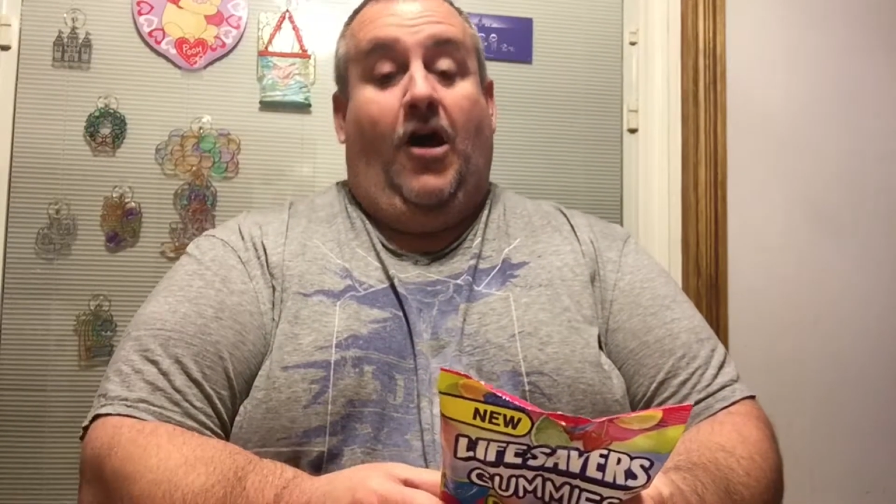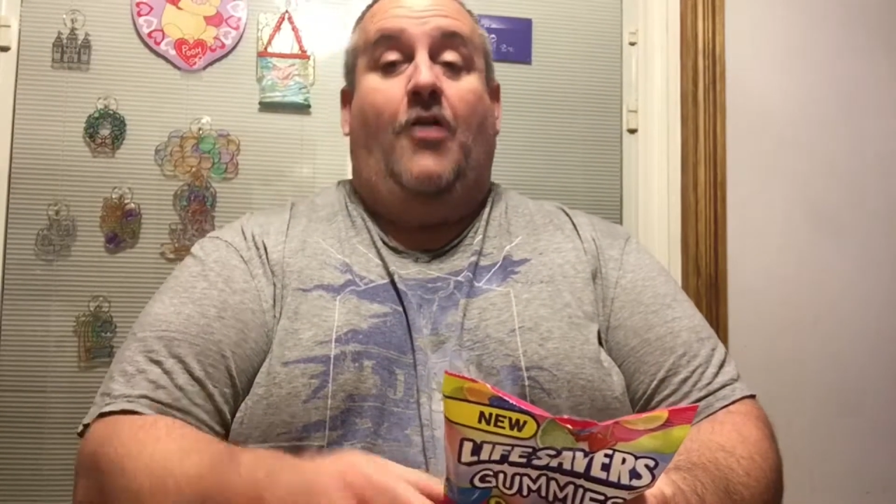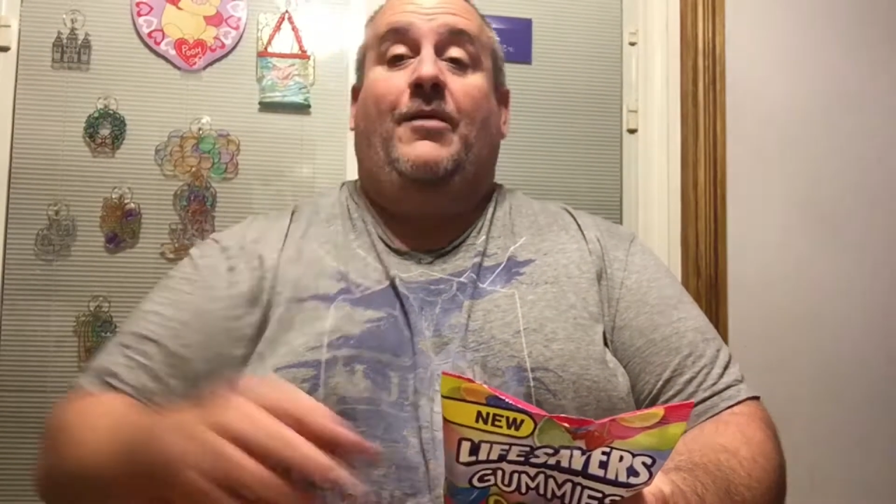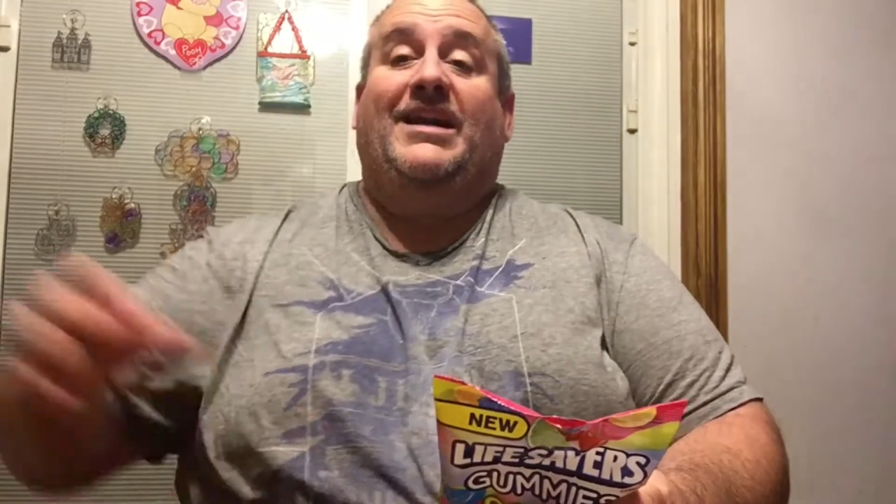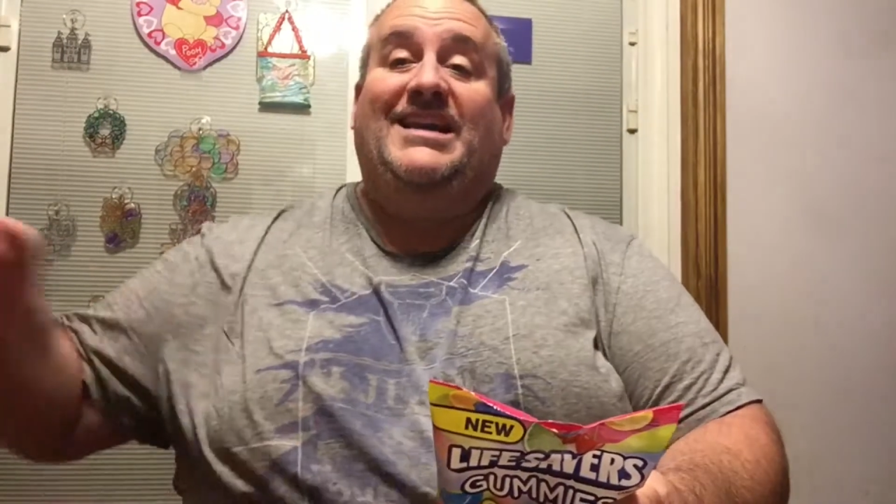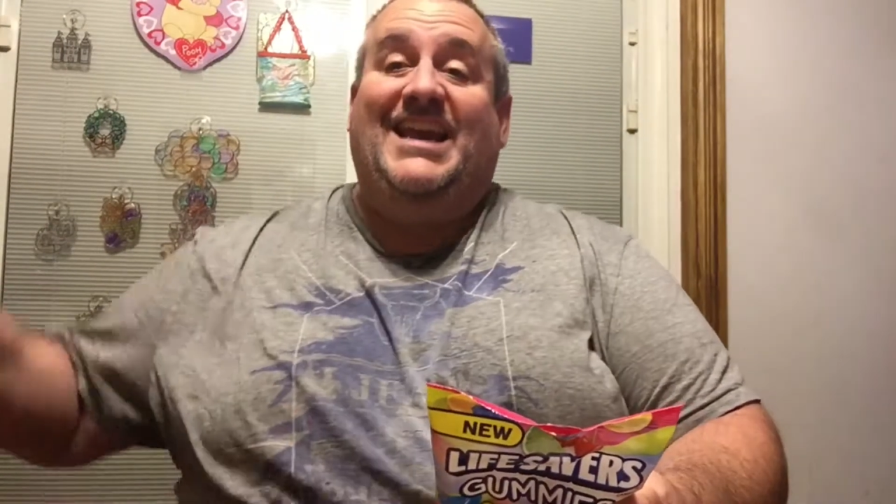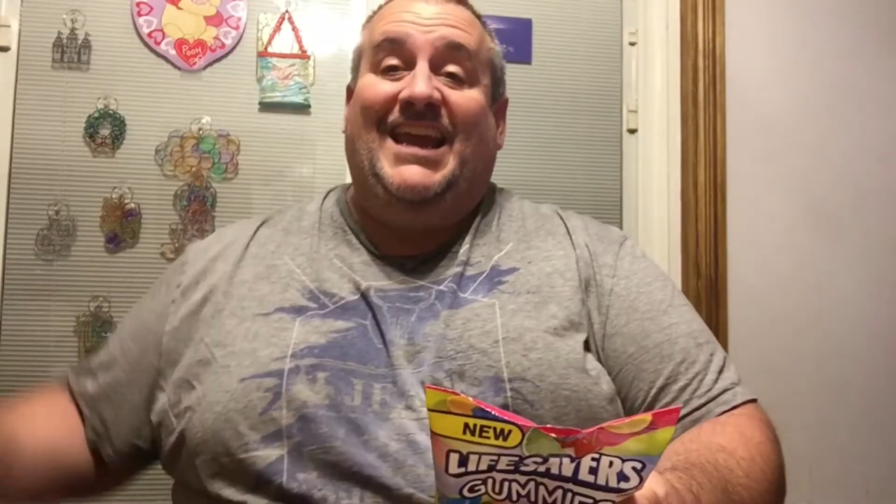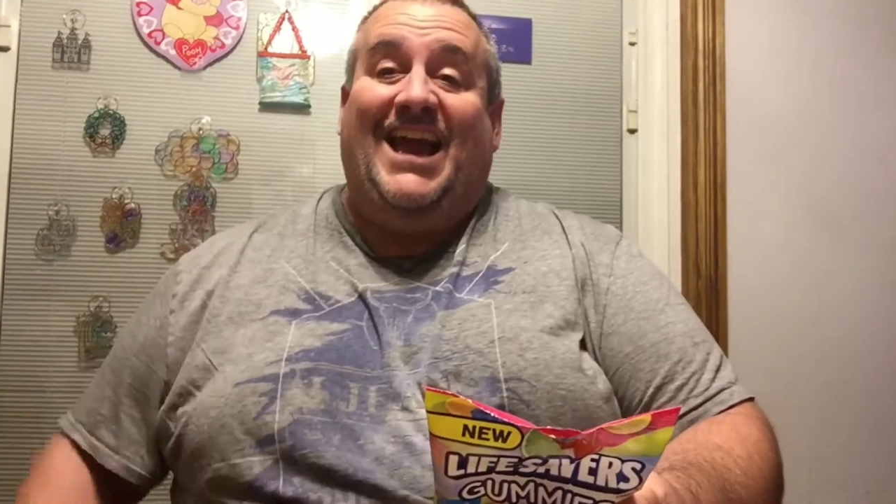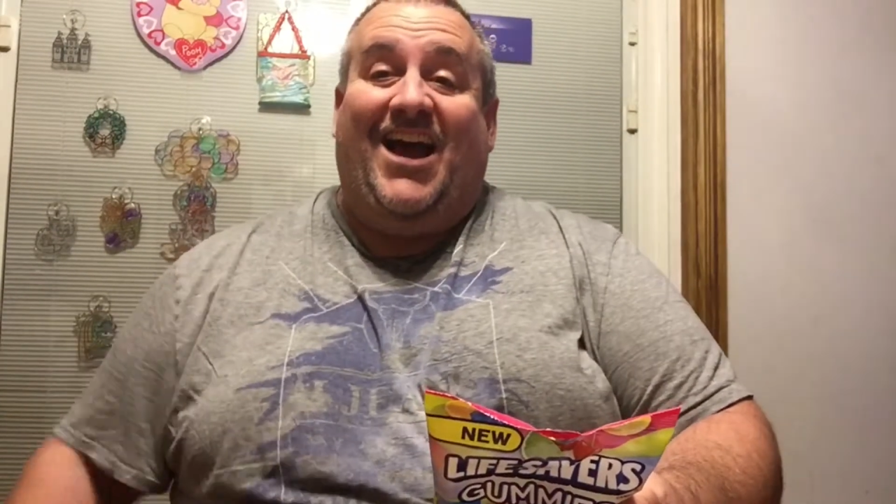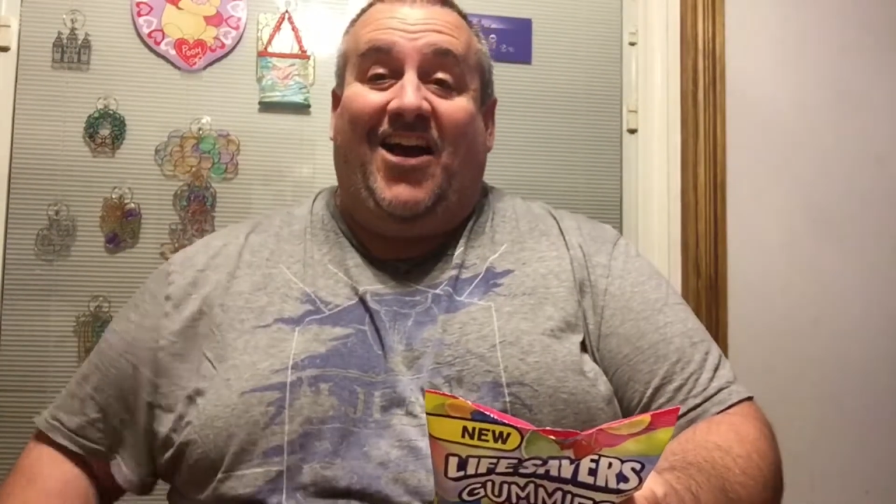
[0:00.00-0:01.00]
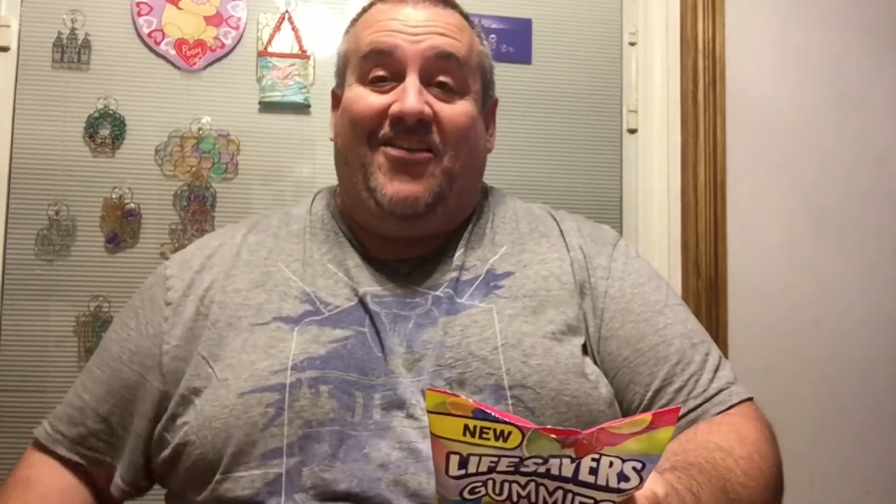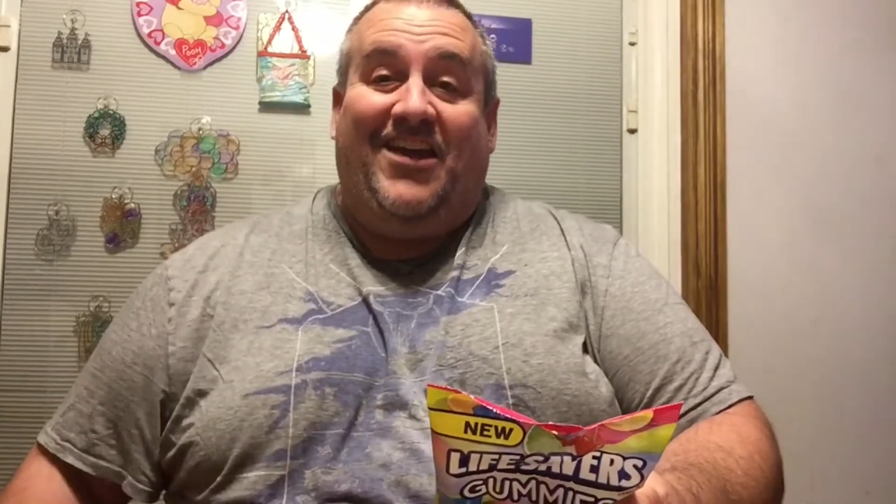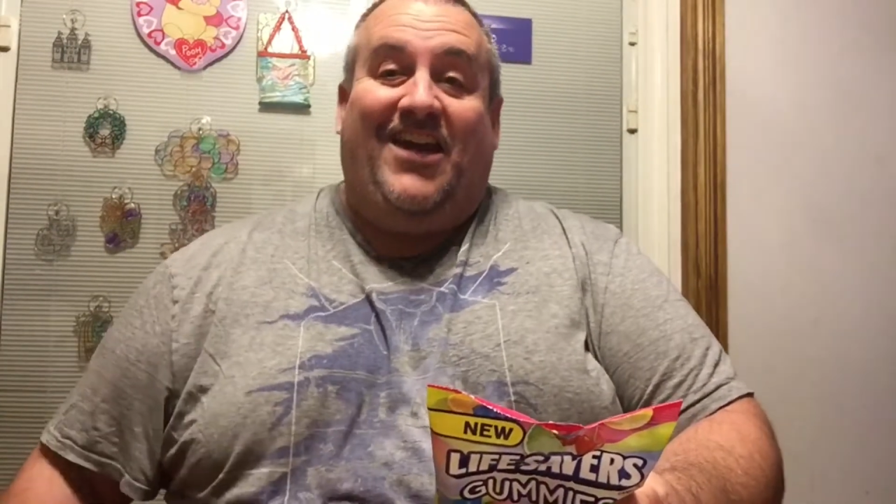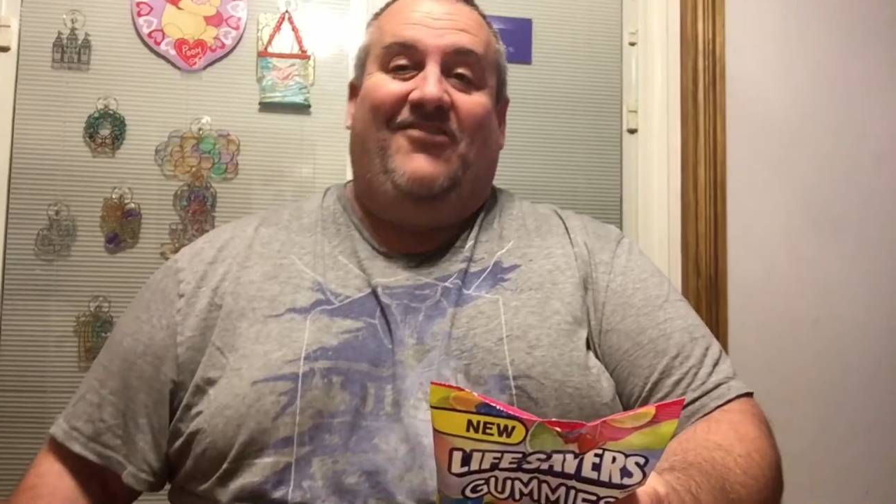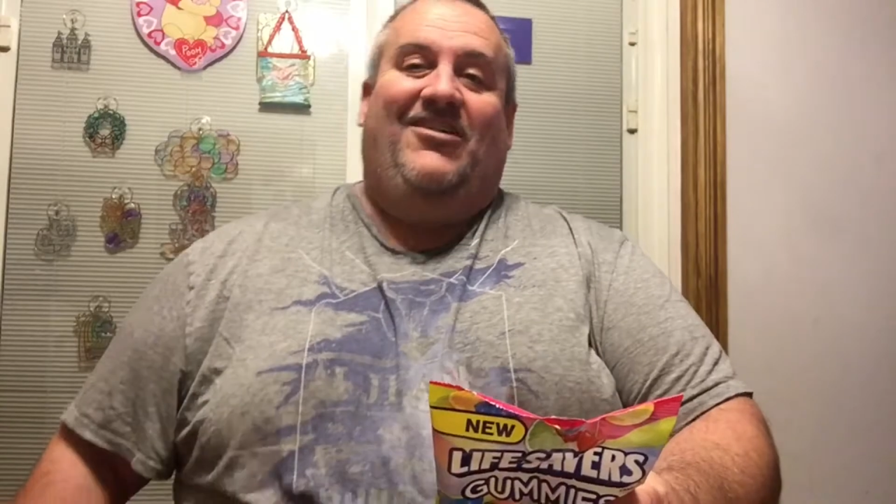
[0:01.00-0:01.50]
Oh, my knee on
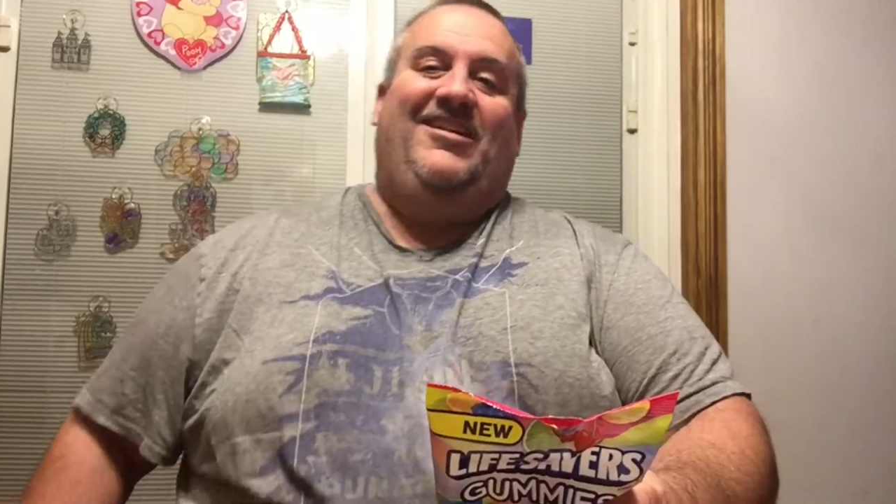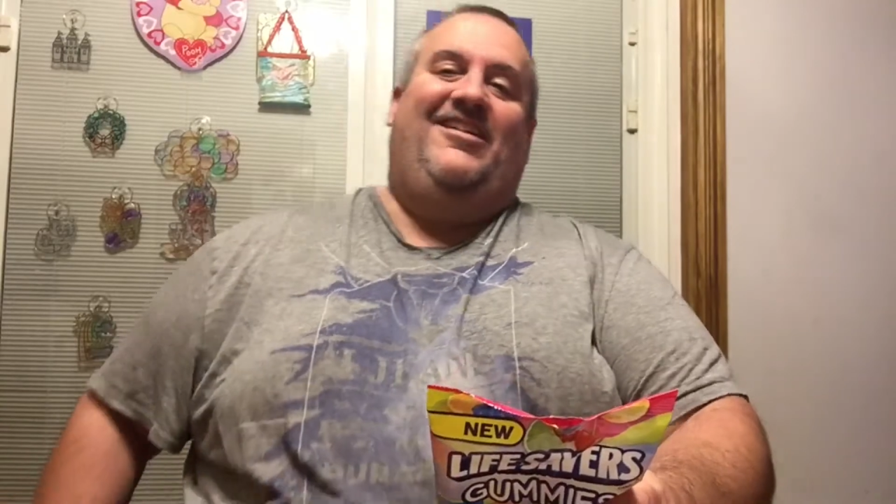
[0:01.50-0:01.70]
that one.